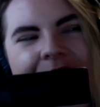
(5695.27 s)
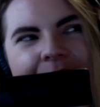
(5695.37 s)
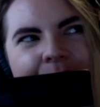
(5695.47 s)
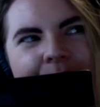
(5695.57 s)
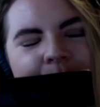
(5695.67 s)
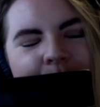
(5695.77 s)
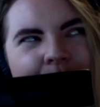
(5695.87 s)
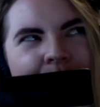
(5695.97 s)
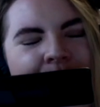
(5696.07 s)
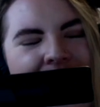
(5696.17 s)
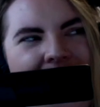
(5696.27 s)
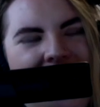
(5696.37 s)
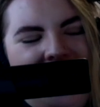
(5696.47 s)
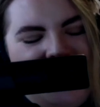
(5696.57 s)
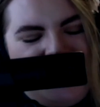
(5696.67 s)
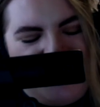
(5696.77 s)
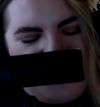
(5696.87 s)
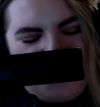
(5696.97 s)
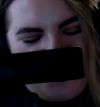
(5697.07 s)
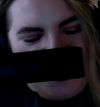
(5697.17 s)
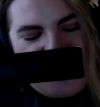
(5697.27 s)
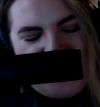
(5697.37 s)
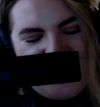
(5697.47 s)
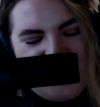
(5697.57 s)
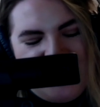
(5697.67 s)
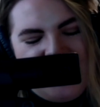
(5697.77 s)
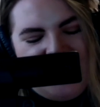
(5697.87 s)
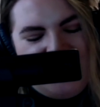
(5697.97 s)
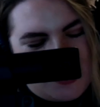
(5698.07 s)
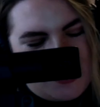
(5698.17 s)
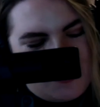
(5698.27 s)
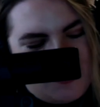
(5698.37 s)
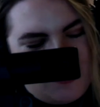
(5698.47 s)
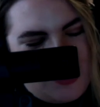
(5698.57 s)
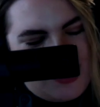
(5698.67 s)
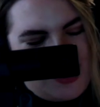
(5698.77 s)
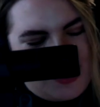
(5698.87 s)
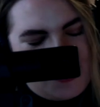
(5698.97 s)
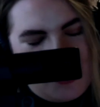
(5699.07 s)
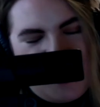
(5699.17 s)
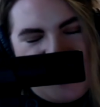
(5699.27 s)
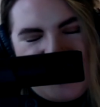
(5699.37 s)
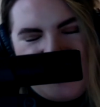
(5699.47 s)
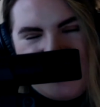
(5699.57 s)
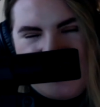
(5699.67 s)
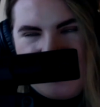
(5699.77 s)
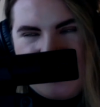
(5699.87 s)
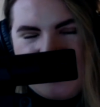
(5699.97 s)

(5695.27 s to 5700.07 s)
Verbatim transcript: so the poem I found it's actually it's actually in